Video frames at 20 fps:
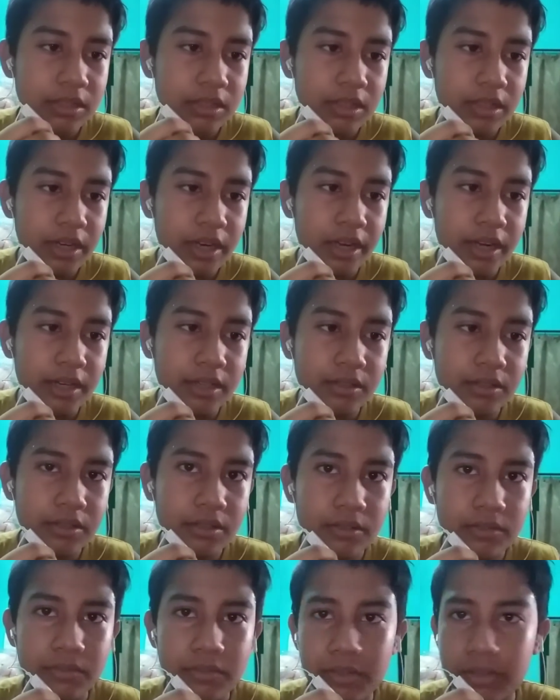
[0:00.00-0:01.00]
And
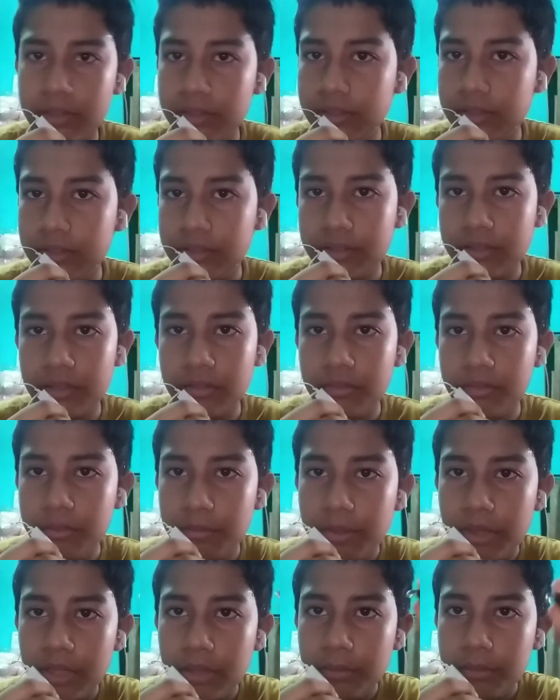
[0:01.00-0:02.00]
for this cute
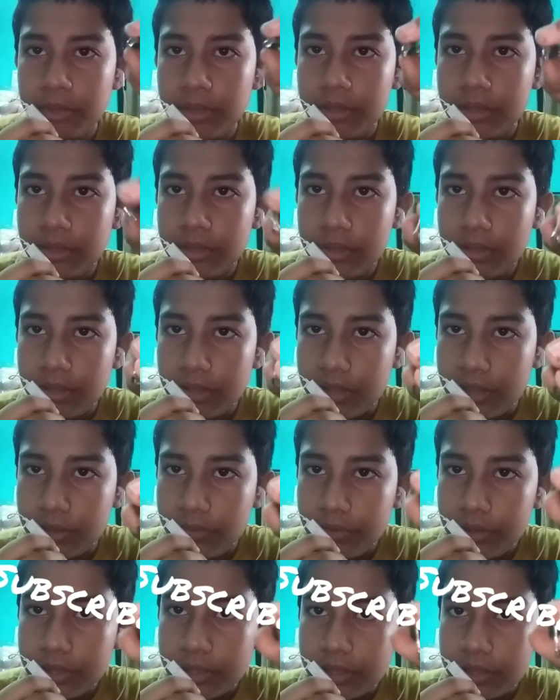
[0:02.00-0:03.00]
bulb, give
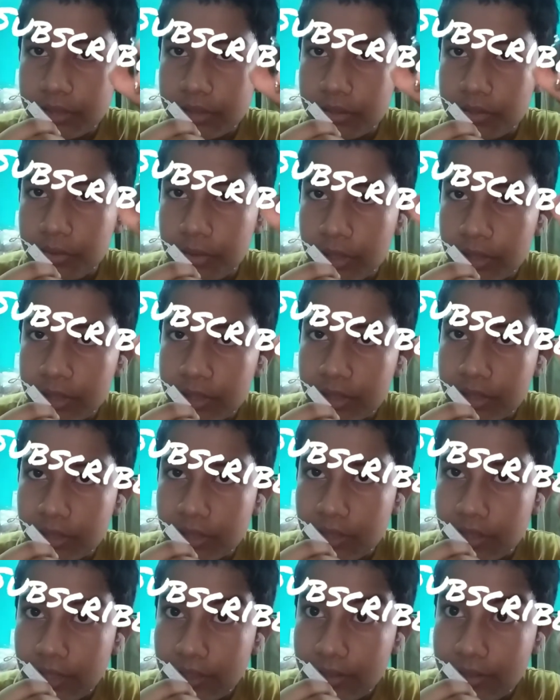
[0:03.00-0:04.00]
it a 200
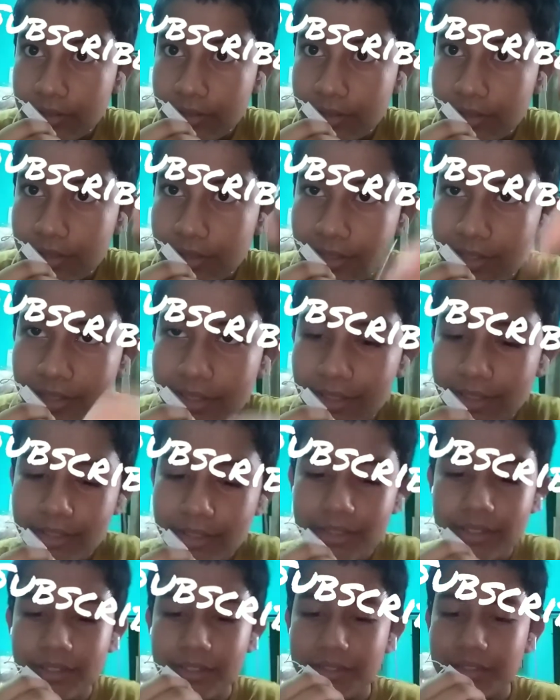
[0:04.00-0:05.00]
likes.
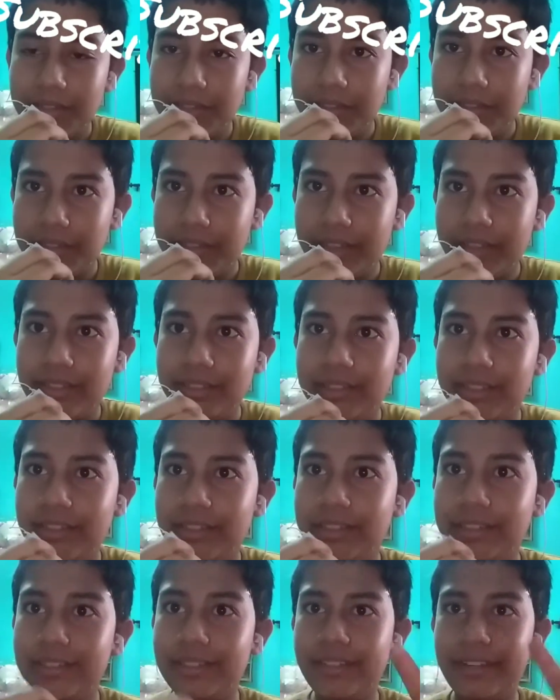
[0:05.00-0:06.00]
Till then,
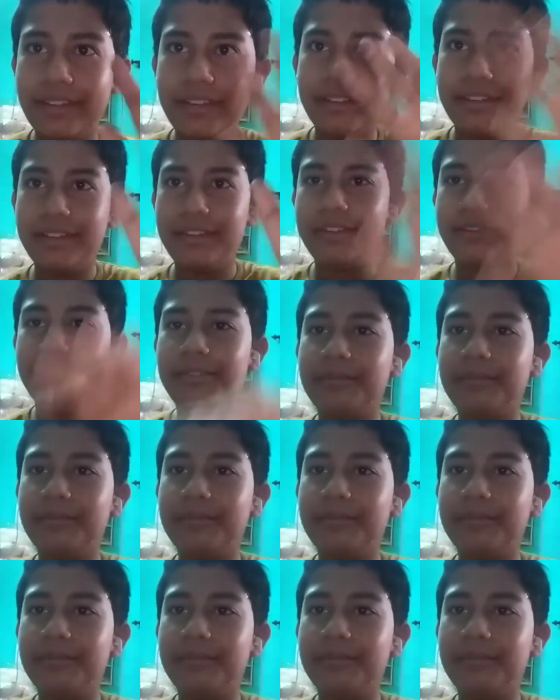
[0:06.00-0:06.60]
take care.